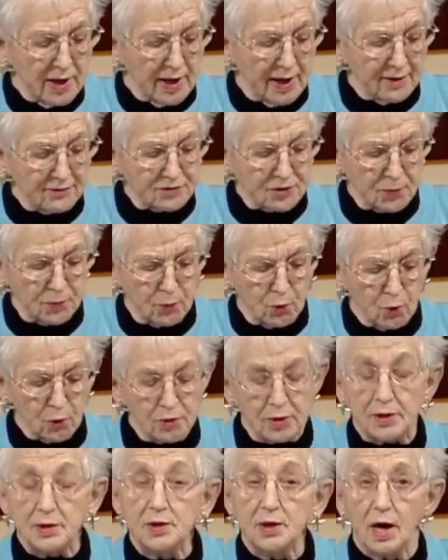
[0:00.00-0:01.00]
I've
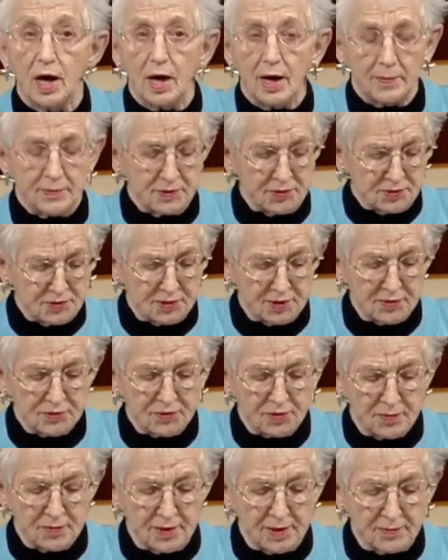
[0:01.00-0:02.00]
supported common
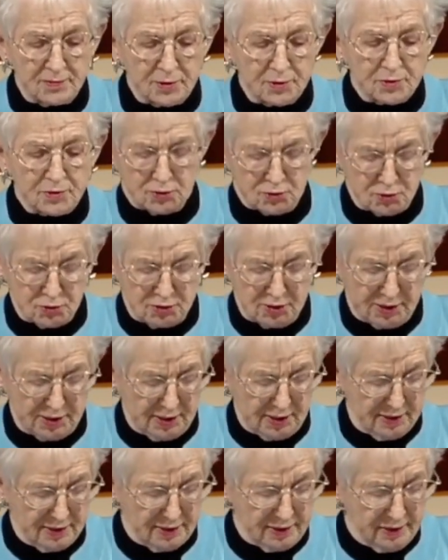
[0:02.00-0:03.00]
sense amendment reduction
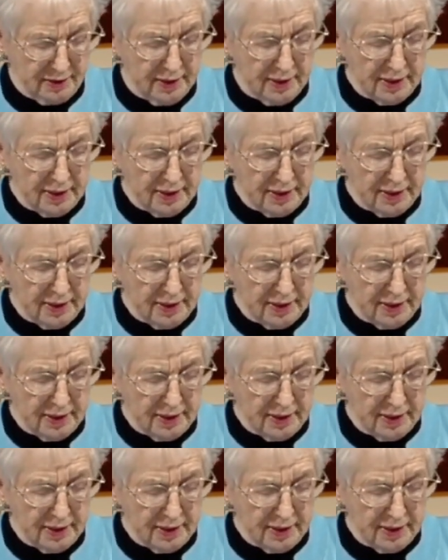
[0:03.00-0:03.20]
account.